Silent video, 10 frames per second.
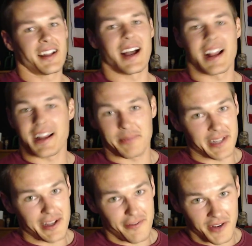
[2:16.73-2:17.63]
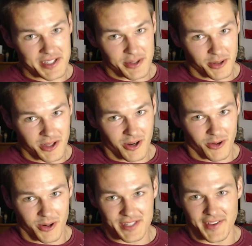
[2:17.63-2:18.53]
I got plenty of friends who are
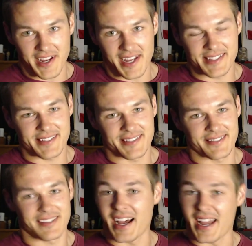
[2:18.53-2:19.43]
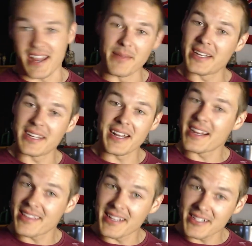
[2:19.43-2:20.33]
Longhorns fans. I ain't meaning
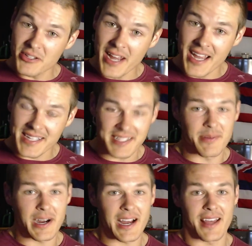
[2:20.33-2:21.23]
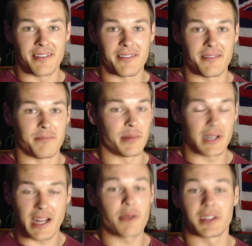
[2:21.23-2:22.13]
anything too nasty by it,
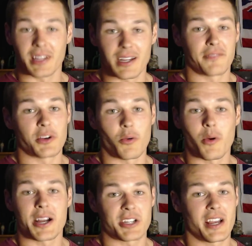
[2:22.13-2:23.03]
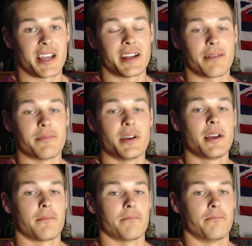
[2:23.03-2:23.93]
but I would love to watch A&M
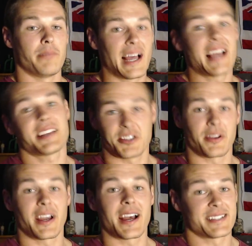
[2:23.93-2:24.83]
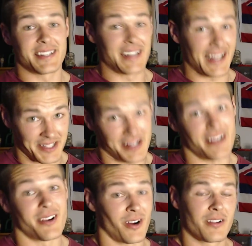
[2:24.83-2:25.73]
blast you guys into next
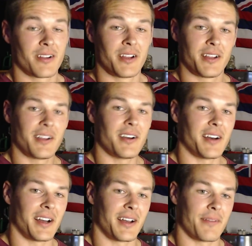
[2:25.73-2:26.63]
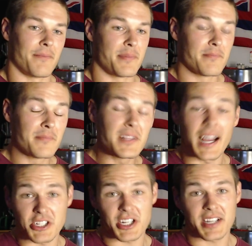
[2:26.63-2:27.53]
year.
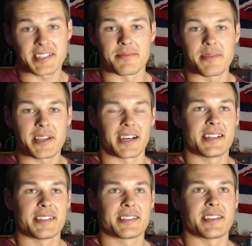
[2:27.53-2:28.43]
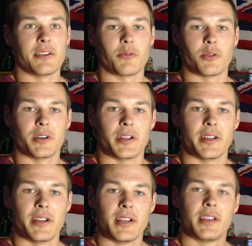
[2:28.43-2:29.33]
Not just because it would